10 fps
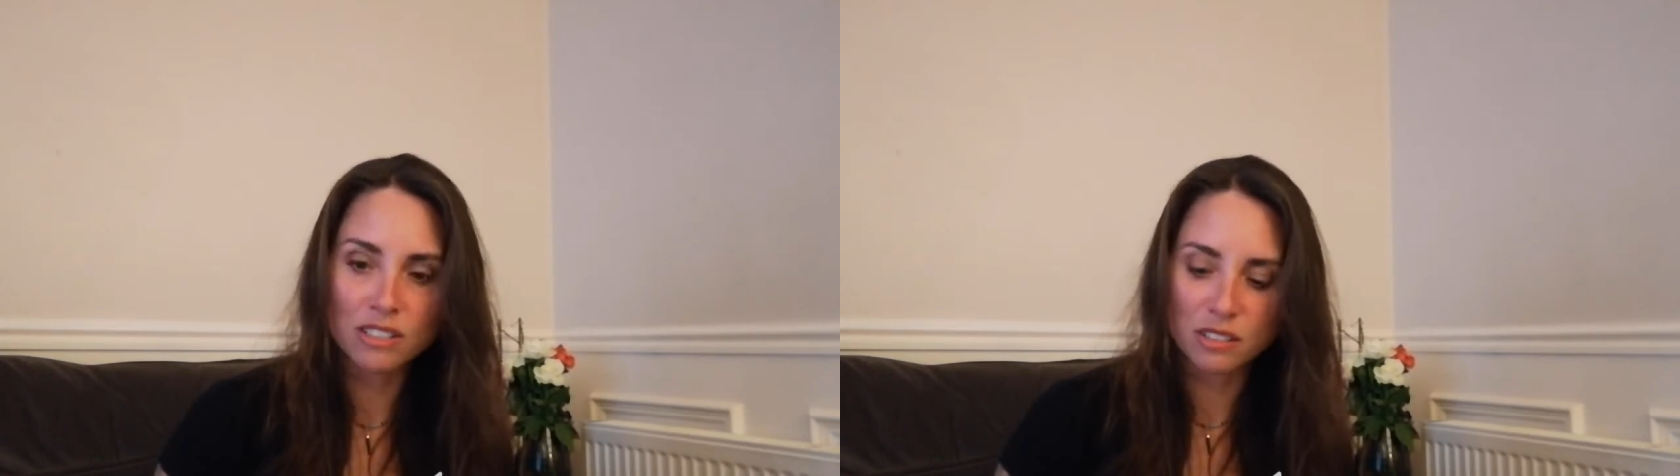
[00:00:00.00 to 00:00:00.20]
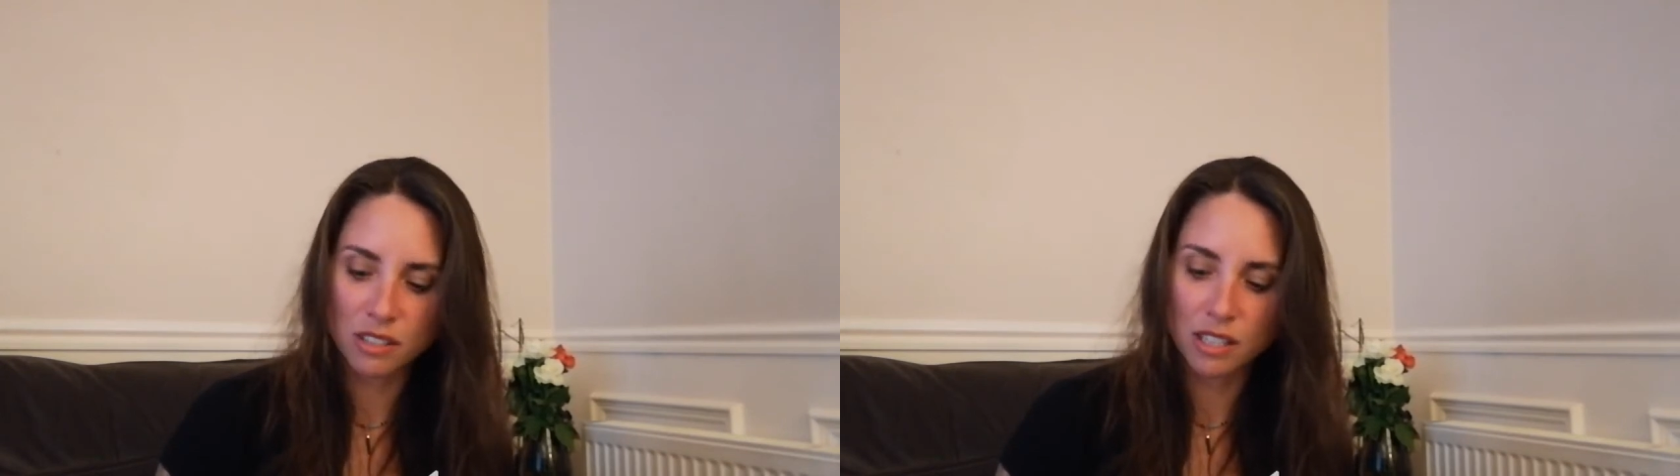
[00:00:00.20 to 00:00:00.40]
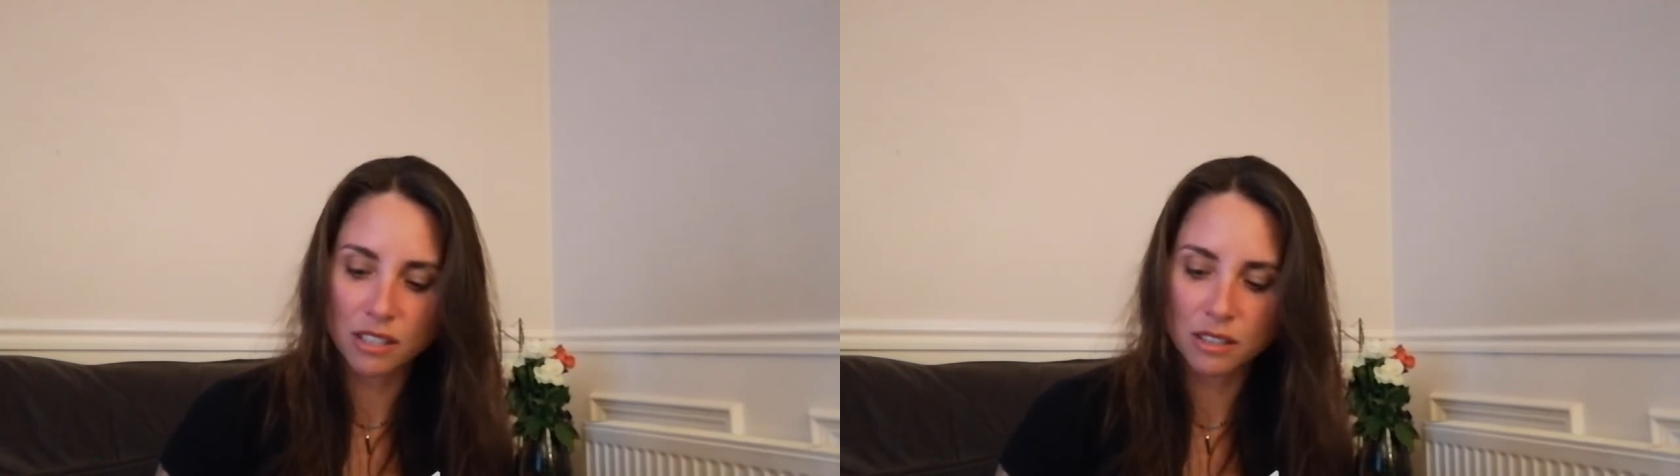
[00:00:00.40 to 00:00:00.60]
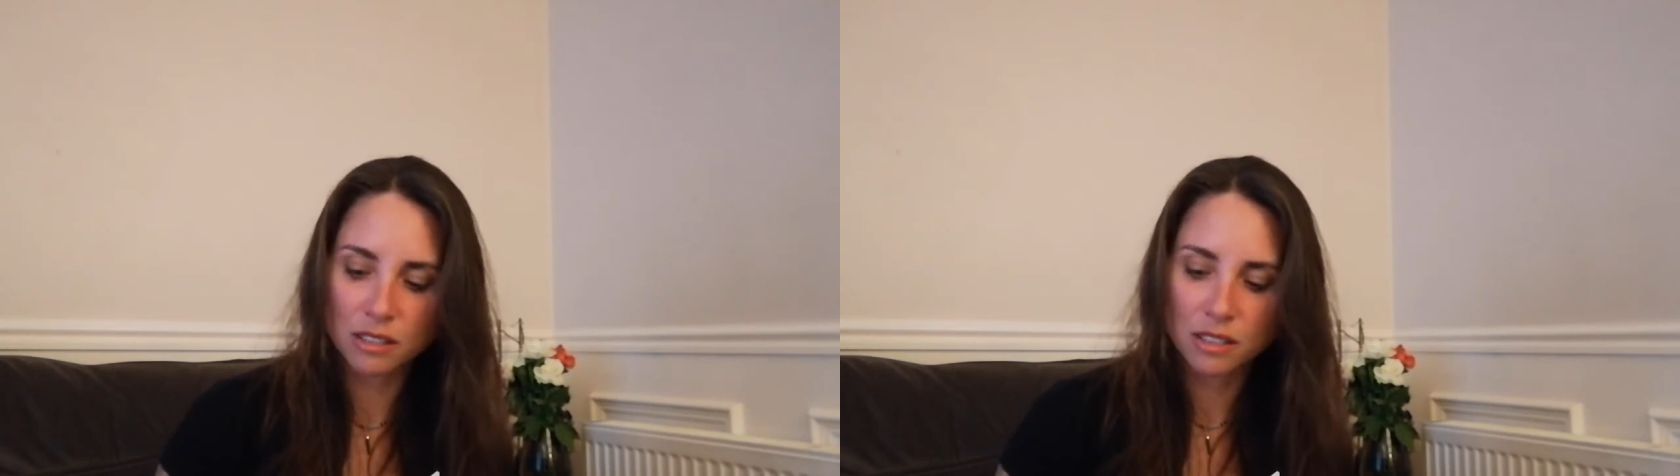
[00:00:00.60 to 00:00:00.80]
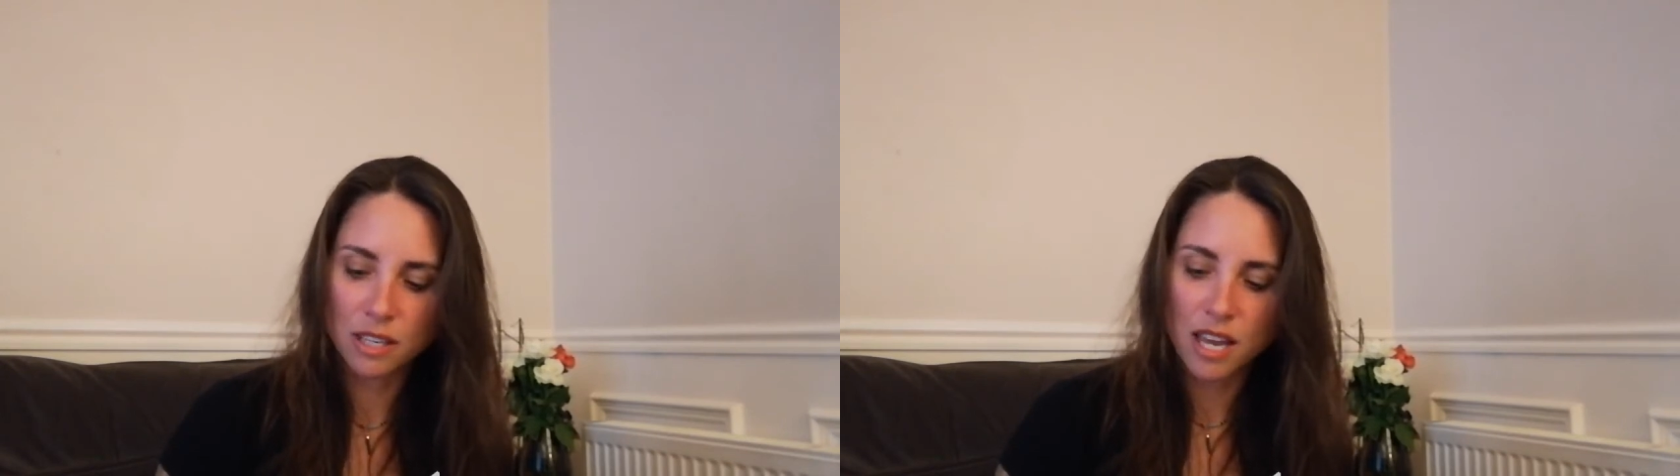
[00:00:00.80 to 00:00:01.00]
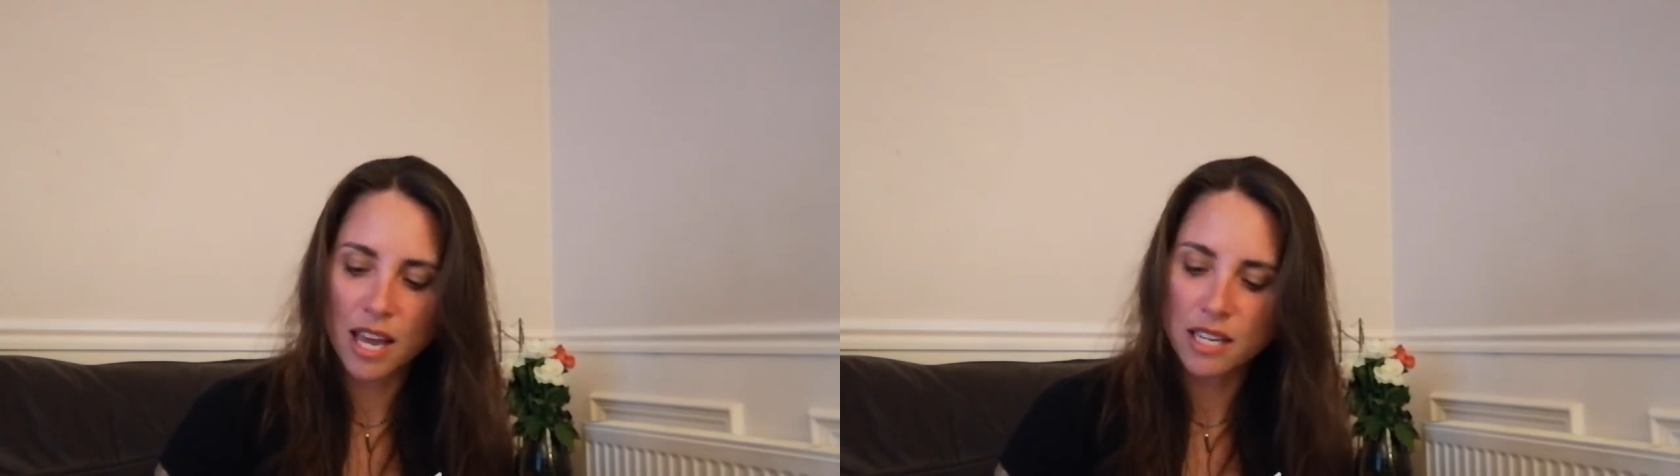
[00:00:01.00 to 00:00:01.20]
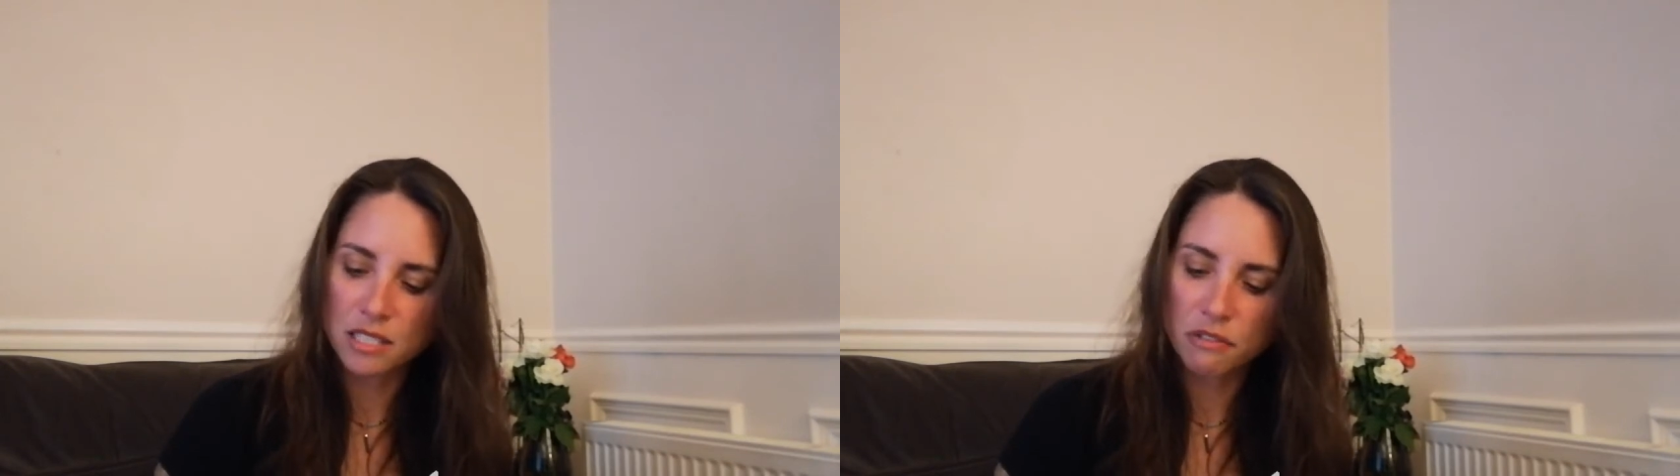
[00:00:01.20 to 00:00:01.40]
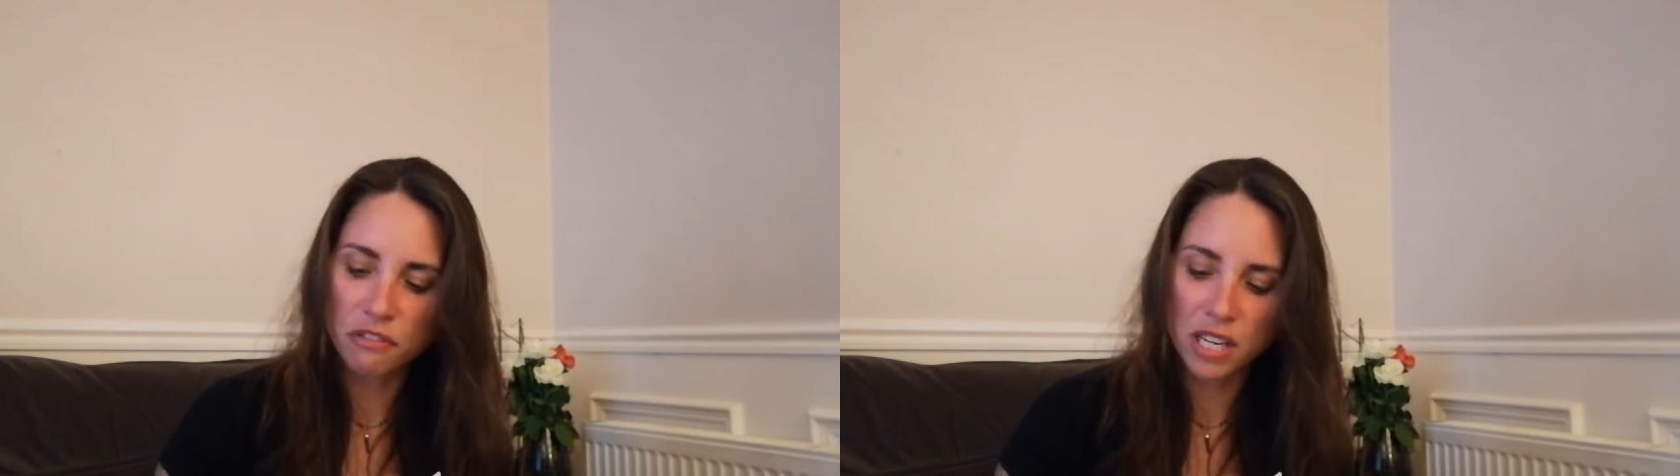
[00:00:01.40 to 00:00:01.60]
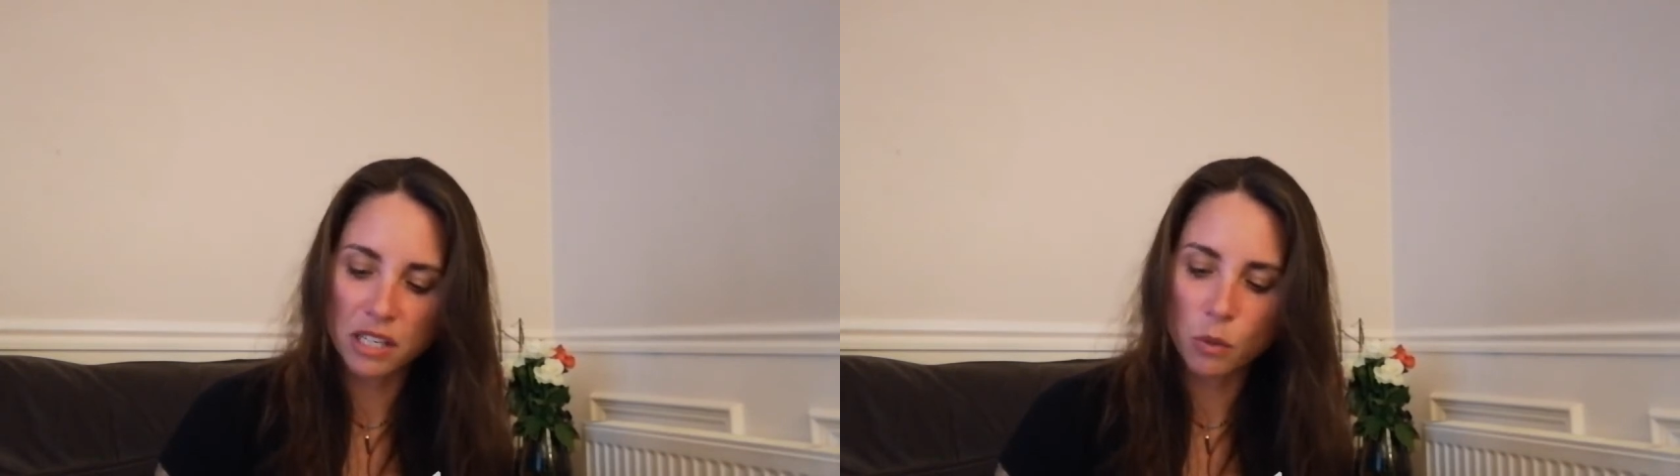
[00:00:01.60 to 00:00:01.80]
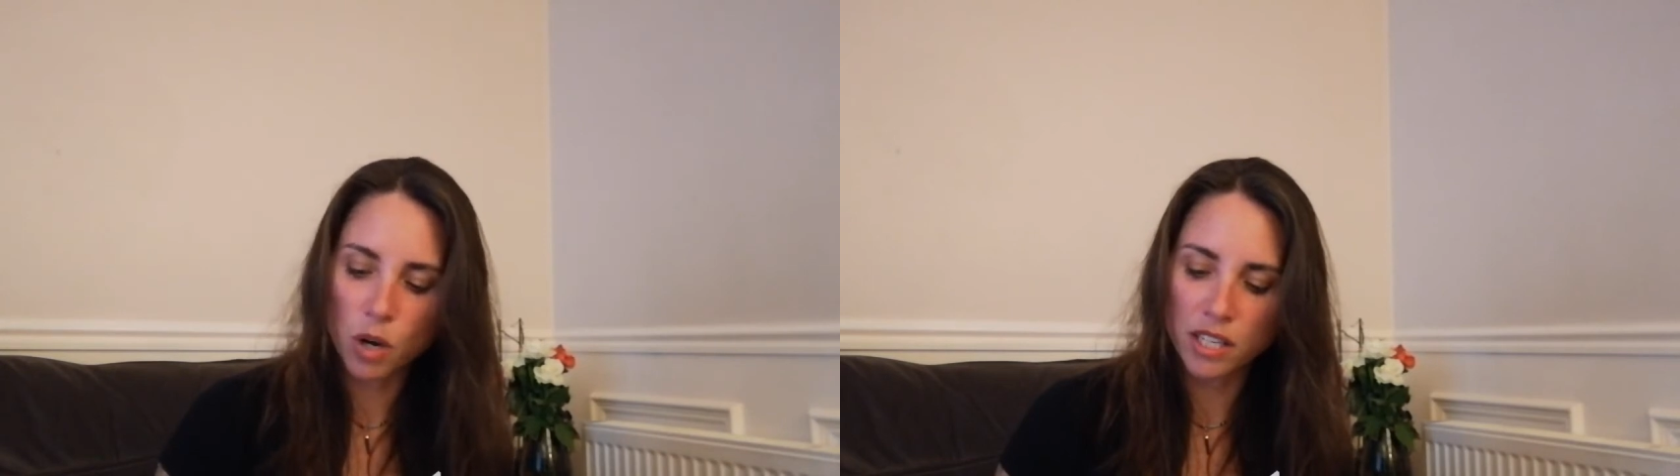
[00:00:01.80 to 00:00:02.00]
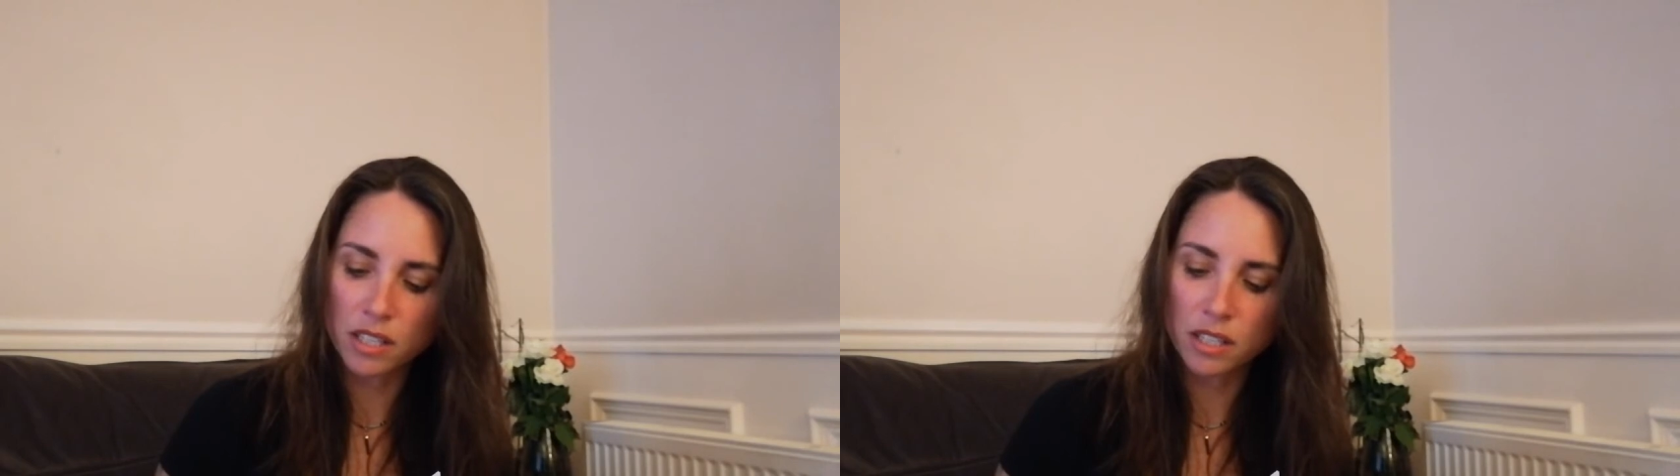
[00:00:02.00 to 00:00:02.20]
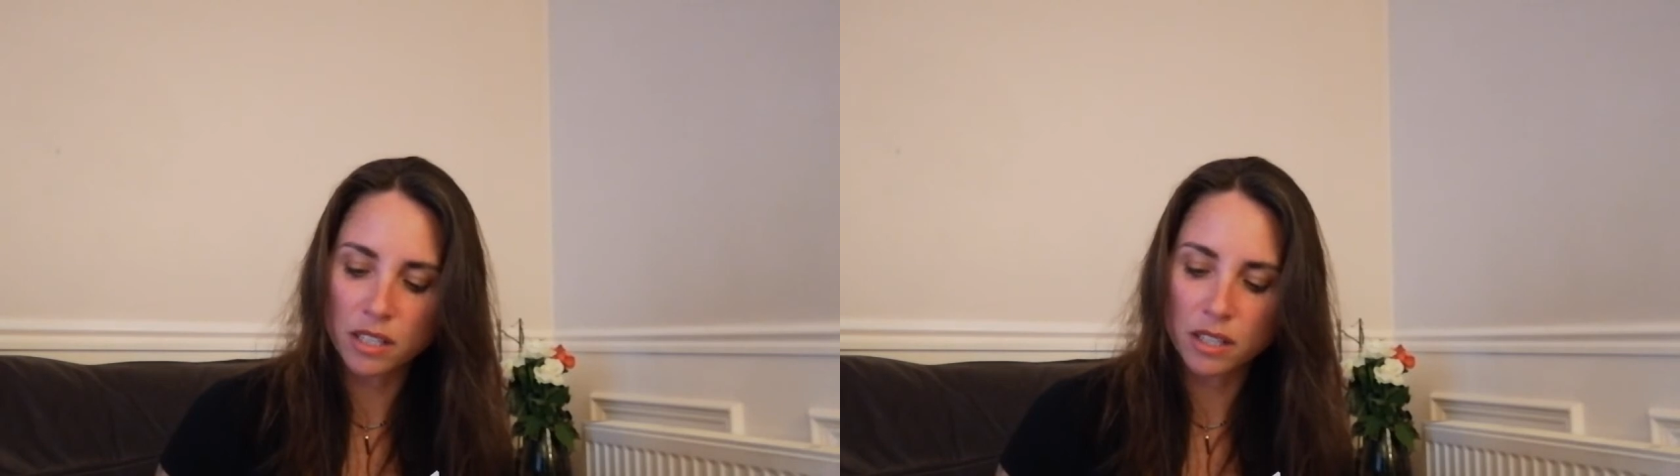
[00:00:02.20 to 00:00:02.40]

thing is to find a way